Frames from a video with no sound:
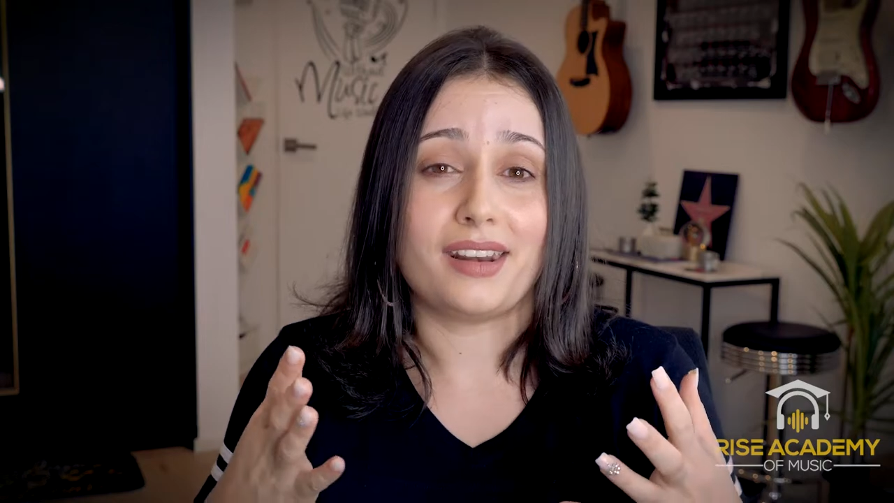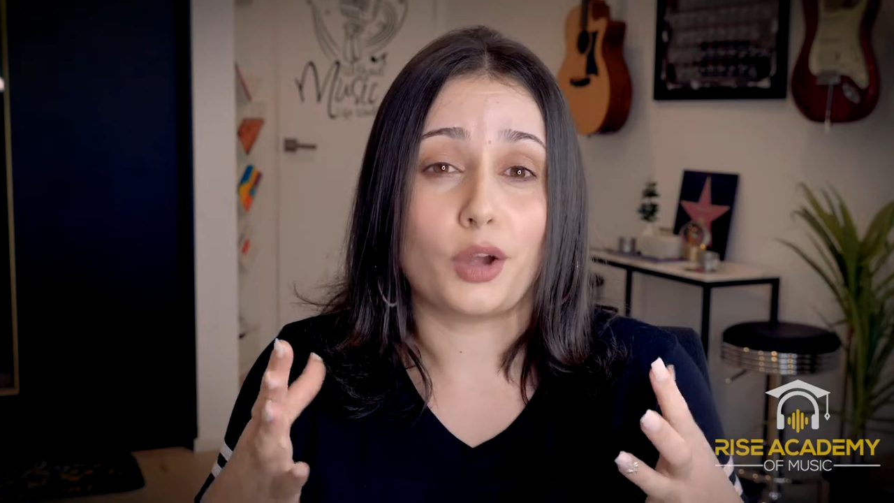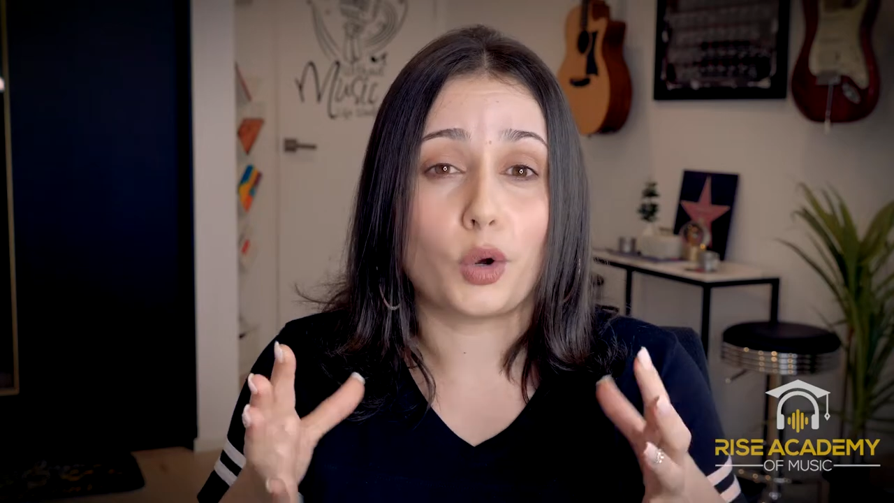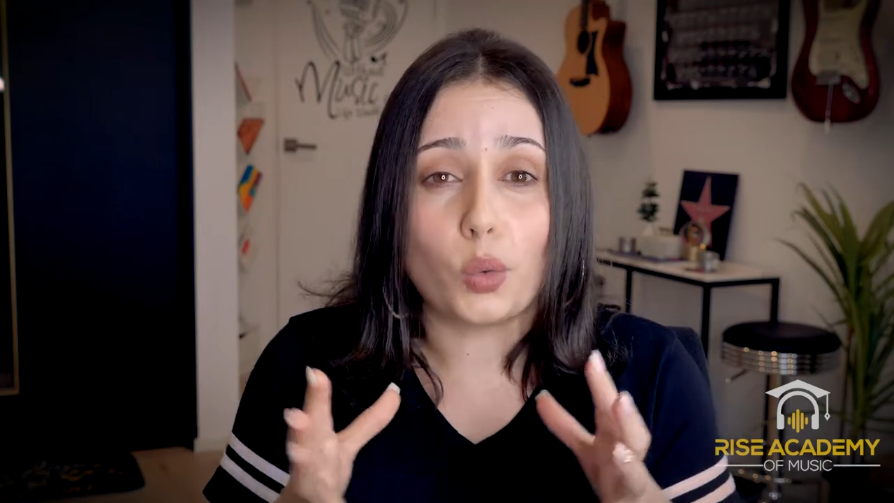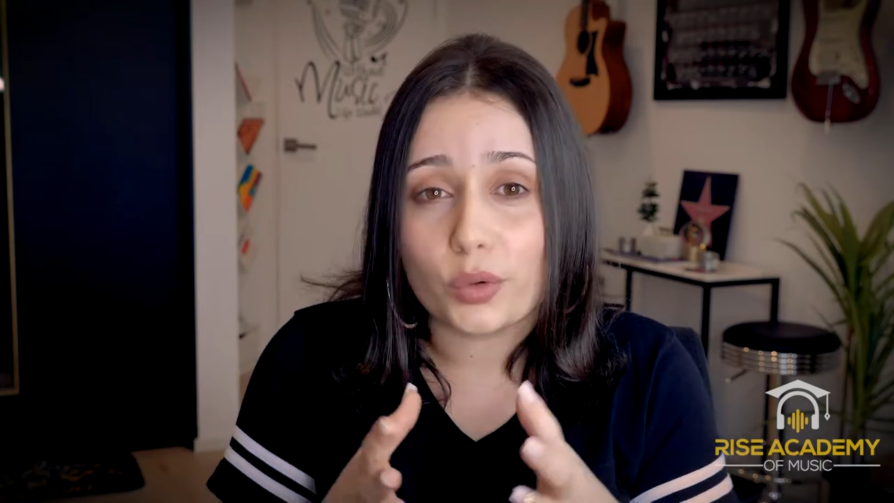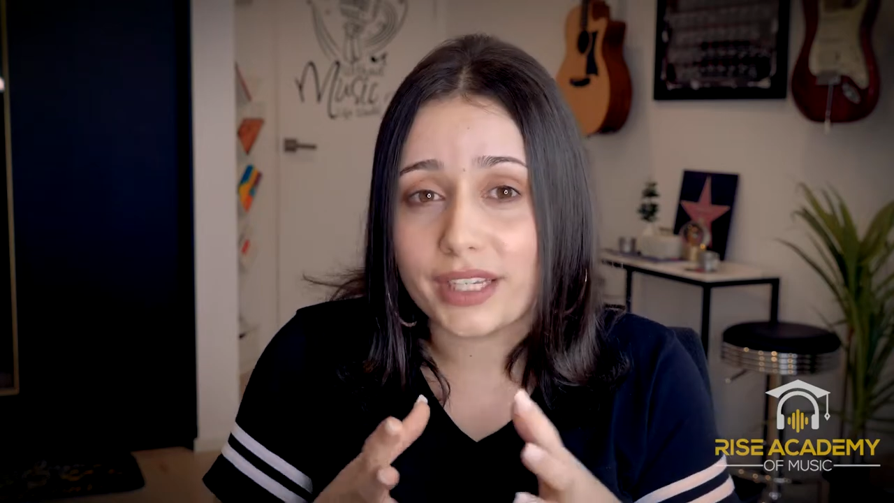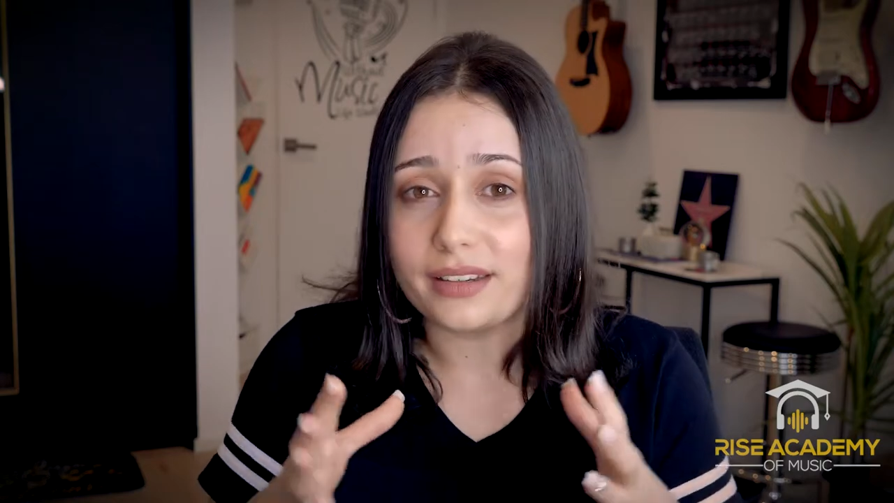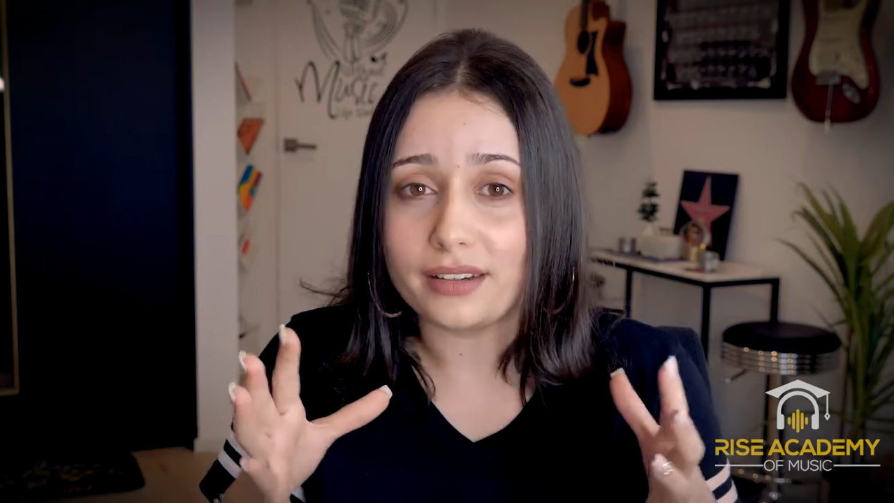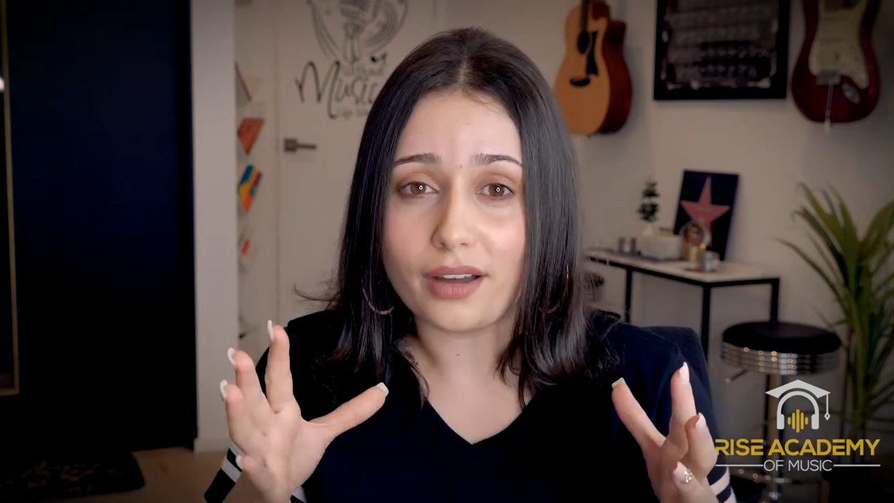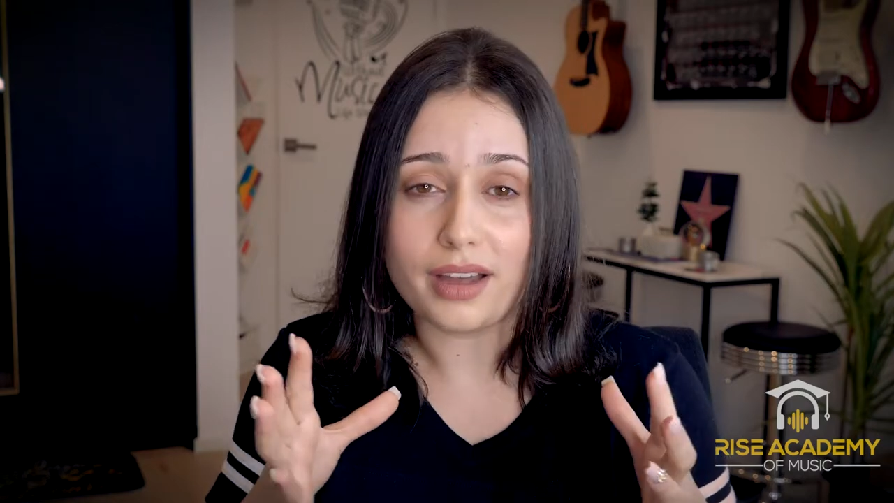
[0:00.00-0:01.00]
an
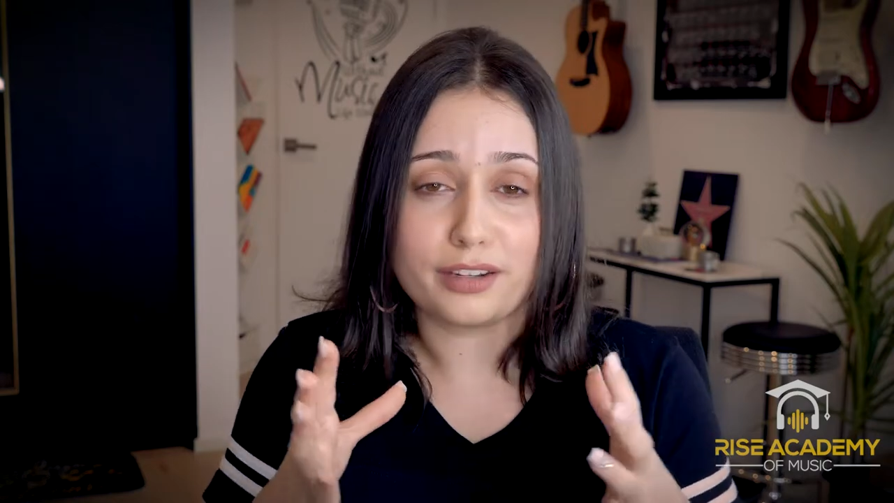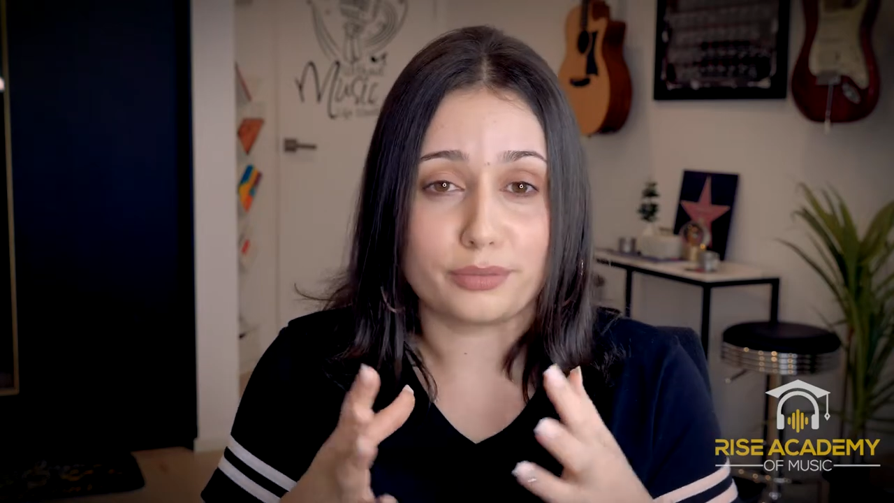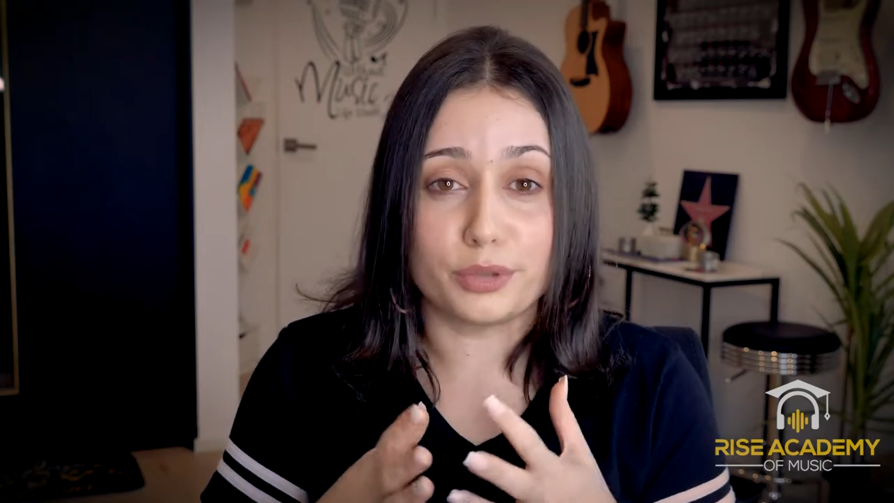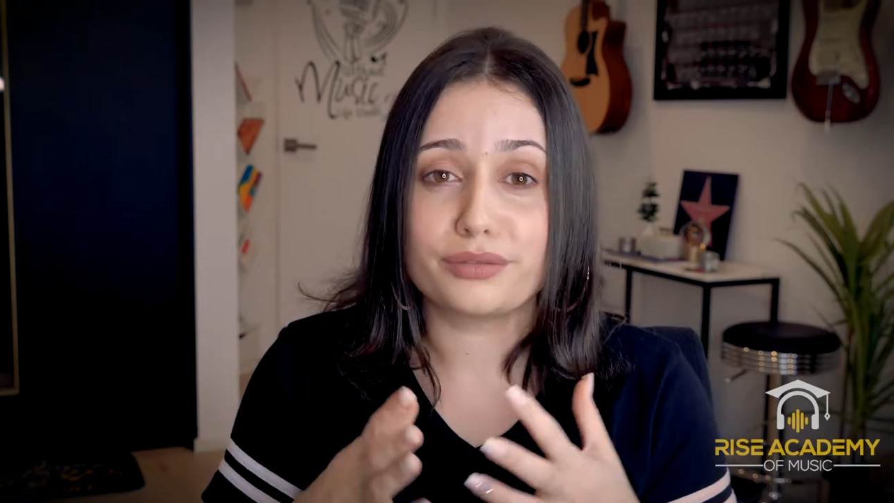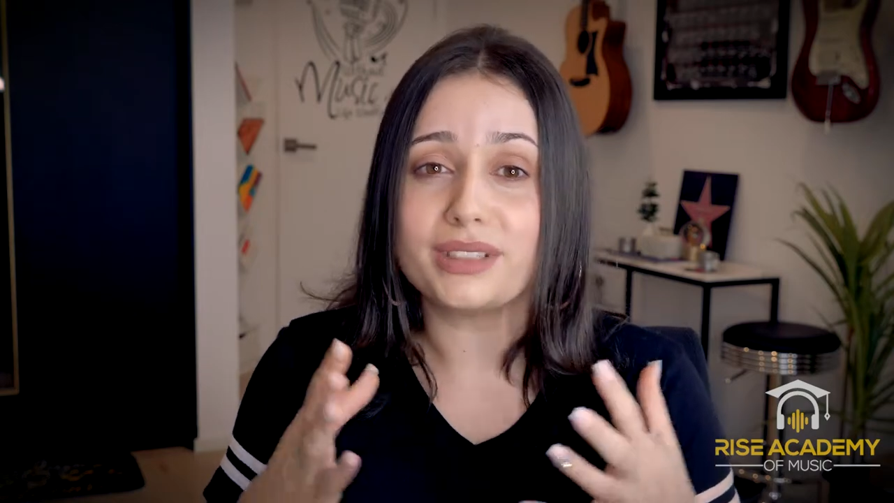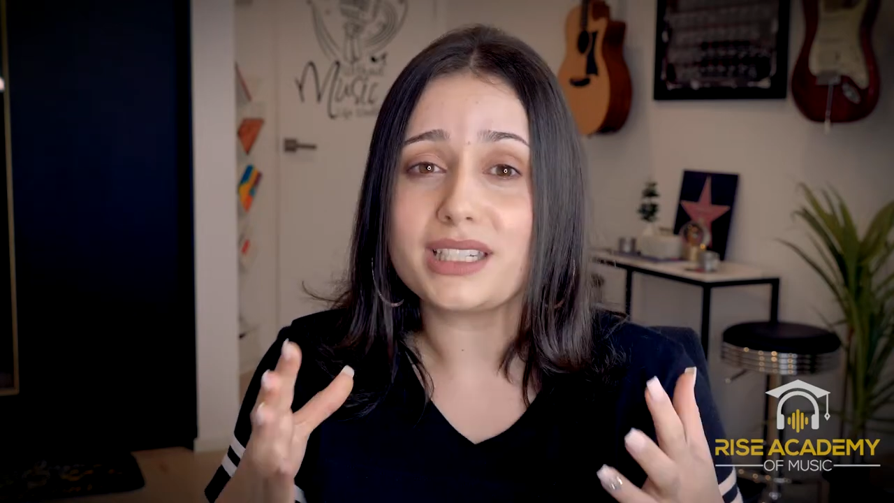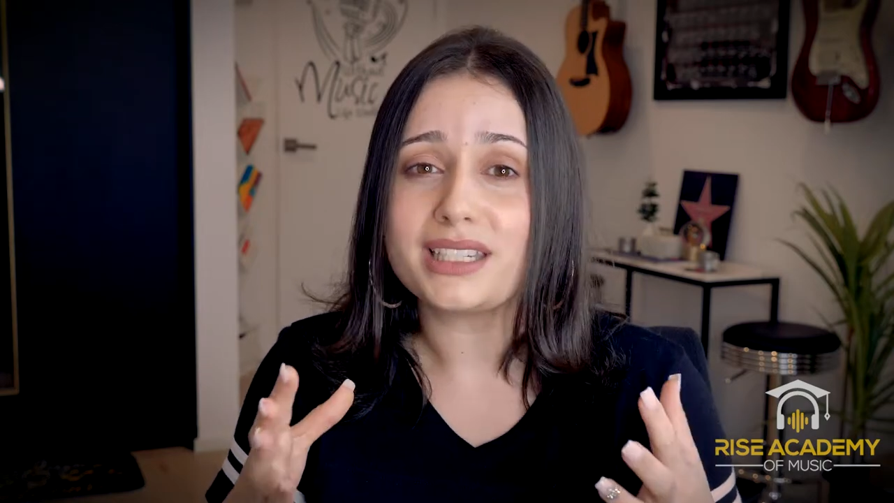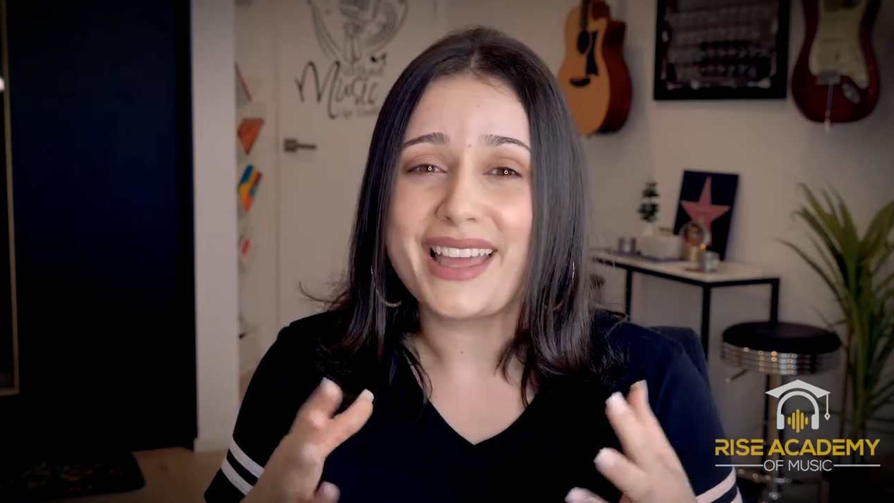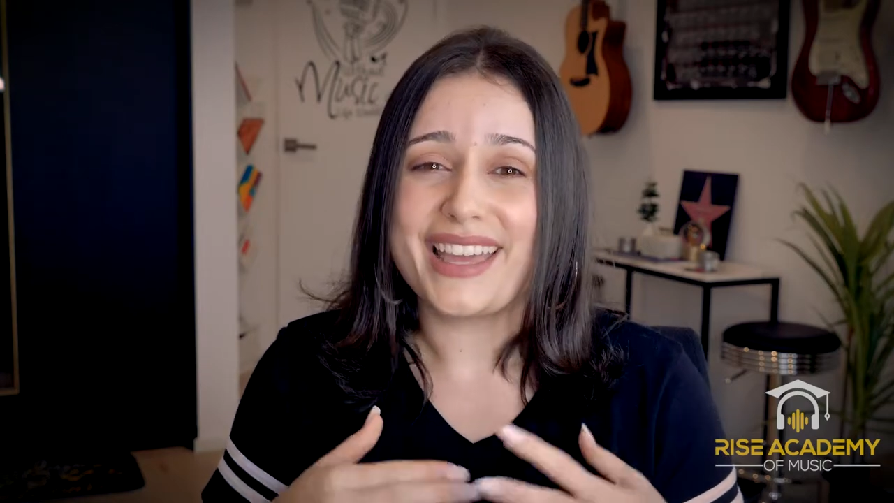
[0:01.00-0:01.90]
accordion kind of movement